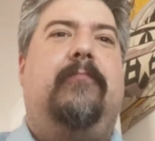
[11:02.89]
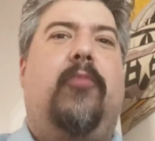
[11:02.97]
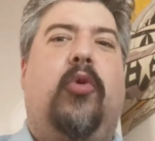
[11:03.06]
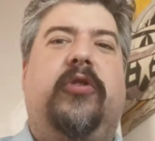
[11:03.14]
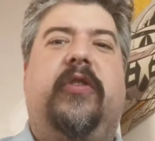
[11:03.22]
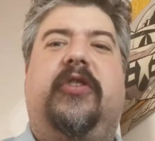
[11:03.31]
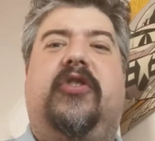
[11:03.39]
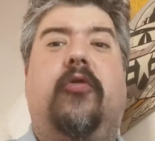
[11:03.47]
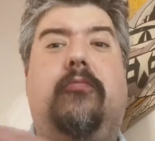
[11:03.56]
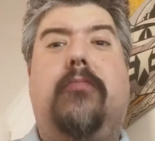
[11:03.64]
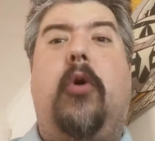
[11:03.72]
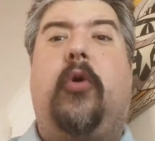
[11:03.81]
more
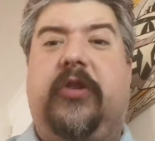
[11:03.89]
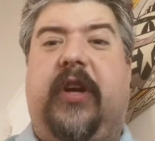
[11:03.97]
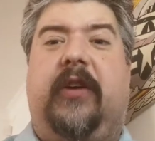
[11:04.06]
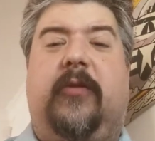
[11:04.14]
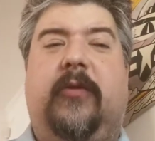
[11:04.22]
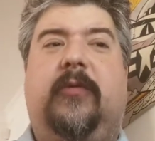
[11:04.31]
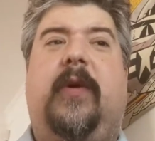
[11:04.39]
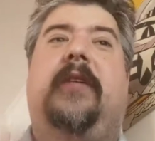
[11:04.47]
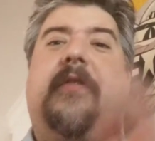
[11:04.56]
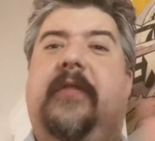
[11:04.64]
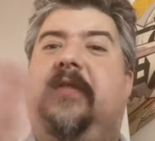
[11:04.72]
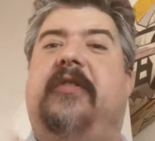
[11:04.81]
traditional motorcycles
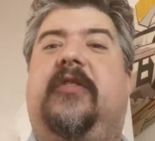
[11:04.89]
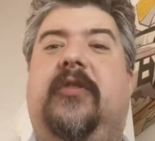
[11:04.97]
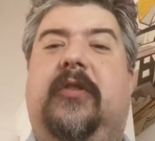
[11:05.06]
rather than